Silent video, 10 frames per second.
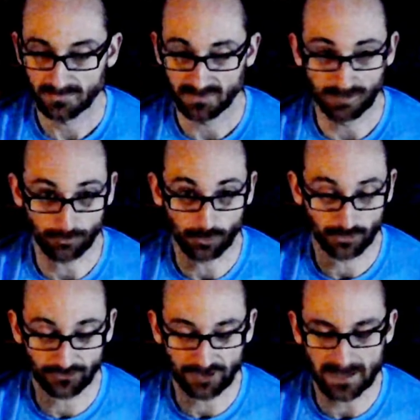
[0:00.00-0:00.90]
of course,
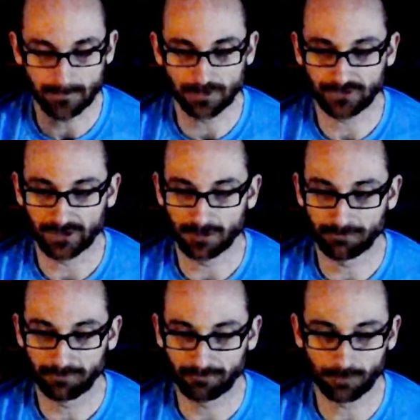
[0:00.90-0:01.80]
time yourself
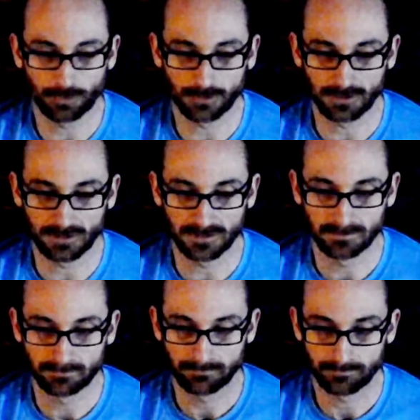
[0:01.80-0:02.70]
for
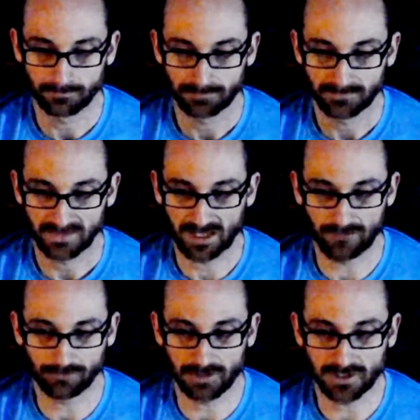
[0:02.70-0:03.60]

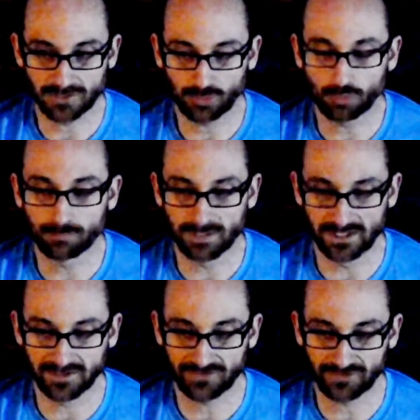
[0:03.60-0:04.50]
every 2
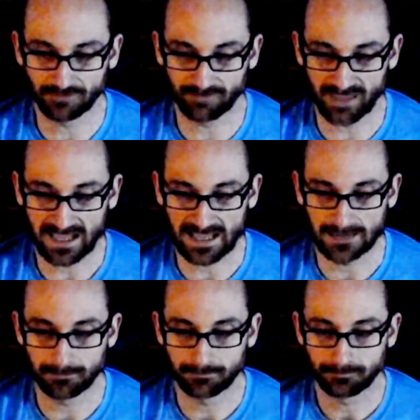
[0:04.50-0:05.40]
minutes of that,